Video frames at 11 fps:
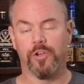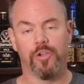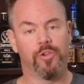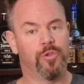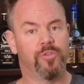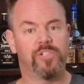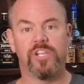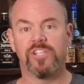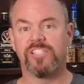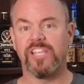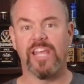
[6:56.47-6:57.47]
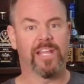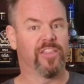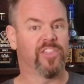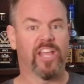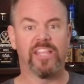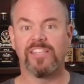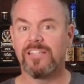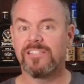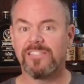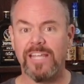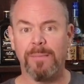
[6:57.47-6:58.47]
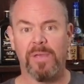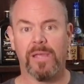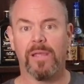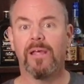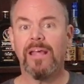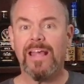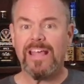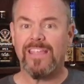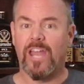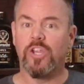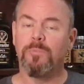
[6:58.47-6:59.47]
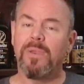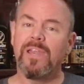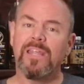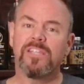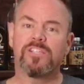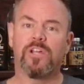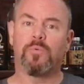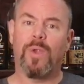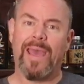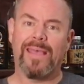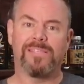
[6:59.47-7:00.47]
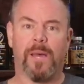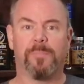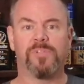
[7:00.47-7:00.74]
or you're using your sink and things get steamy, that humidity is going to rise up.